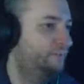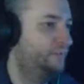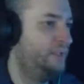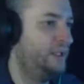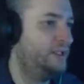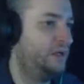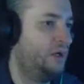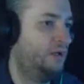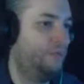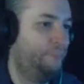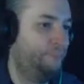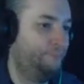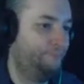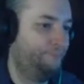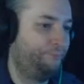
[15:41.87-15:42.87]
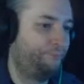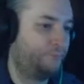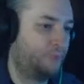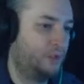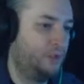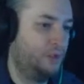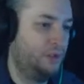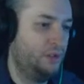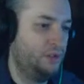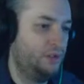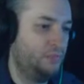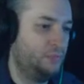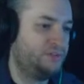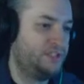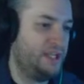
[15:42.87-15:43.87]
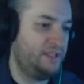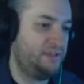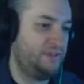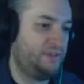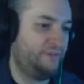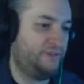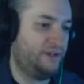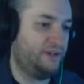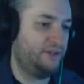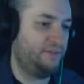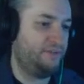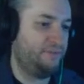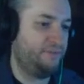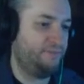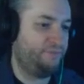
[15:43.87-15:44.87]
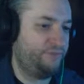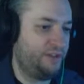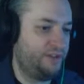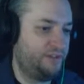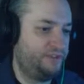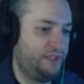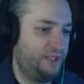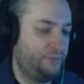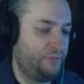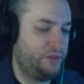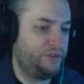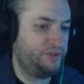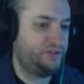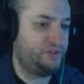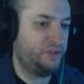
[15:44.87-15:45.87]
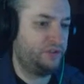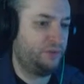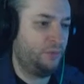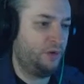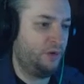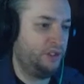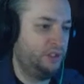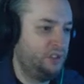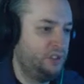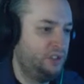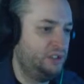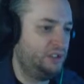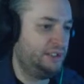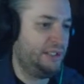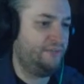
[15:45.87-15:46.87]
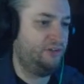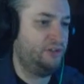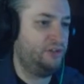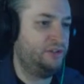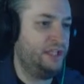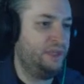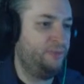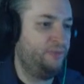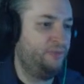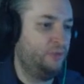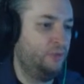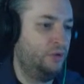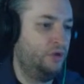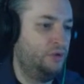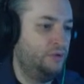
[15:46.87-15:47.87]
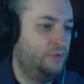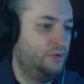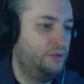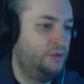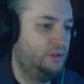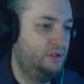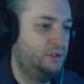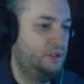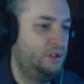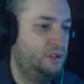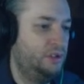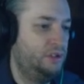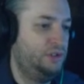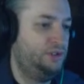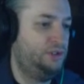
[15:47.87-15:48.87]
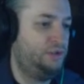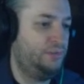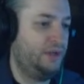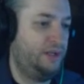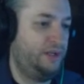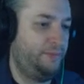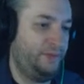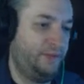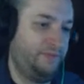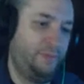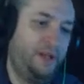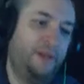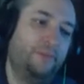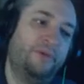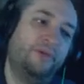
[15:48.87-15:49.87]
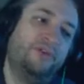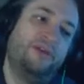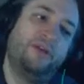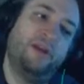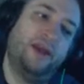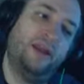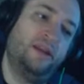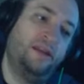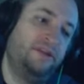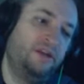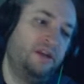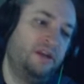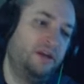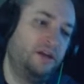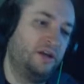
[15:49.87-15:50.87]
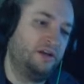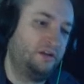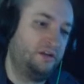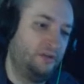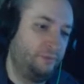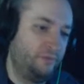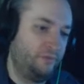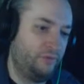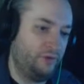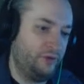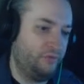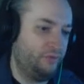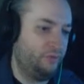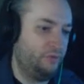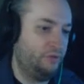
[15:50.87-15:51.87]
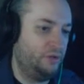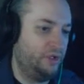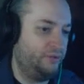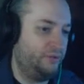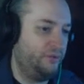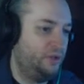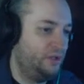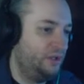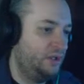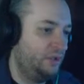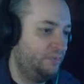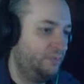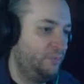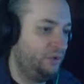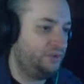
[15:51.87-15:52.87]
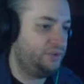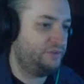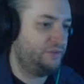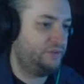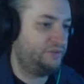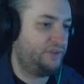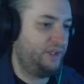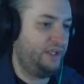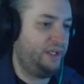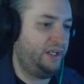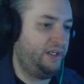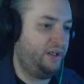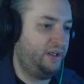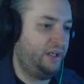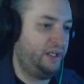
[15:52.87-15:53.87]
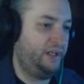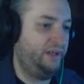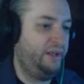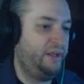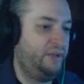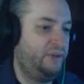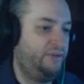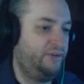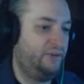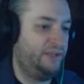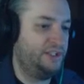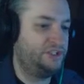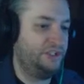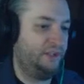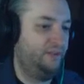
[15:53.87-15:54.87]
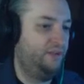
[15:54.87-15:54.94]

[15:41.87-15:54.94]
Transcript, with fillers: Hey, Carl. Was that old fart? First, say he wants to restore the quarry. Like, I haven't heard that before. You might have been able to single-handedly take on a group of, of Uras, but most of us ain't here, ain't here as a legend.